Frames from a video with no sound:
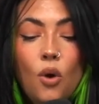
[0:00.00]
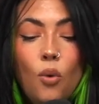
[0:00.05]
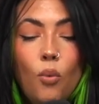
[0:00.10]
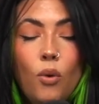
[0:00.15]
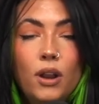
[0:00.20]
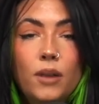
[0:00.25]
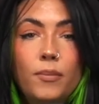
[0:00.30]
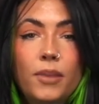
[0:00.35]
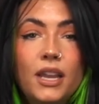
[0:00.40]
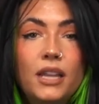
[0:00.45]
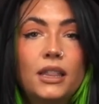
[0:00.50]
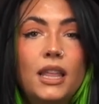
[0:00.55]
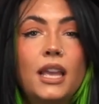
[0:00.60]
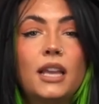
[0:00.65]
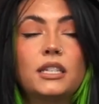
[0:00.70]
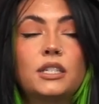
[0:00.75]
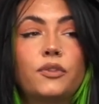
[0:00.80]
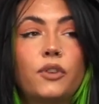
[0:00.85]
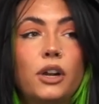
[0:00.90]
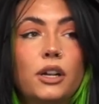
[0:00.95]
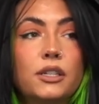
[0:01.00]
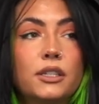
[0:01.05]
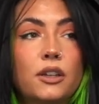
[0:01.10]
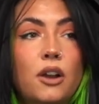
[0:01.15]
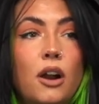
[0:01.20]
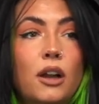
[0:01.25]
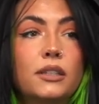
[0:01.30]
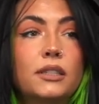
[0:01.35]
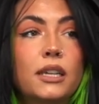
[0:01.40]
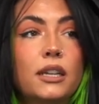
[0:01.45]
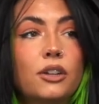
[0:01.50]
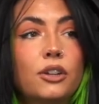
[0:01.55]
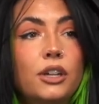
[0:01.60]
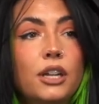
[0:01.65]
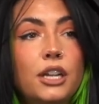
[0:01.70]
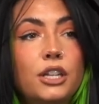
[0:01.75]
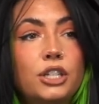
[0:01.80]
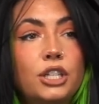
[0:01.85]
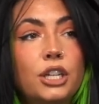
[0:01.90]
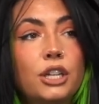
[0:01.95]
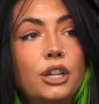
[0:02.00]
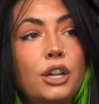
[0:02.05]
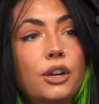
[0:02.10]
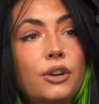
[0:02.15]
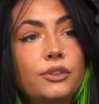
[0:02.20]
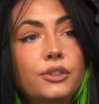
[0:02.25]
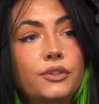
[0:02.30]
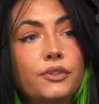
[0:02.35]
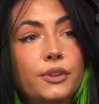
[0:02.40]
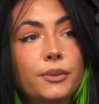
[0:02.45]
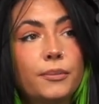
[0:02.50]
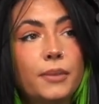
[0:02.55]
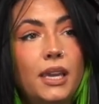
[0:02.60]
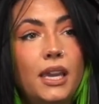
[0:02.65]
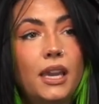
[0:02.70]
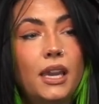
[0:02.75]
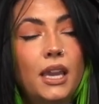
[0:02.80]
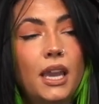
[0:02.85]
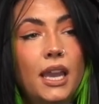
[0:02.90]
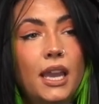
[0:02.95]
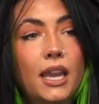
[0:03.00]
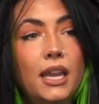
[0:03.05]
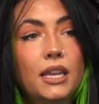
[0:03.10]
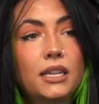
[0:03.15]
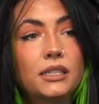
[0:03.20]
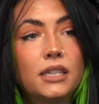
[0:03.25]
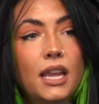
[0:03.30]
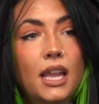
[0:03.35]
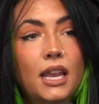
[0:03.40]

One big thing as far as content creation goes for me is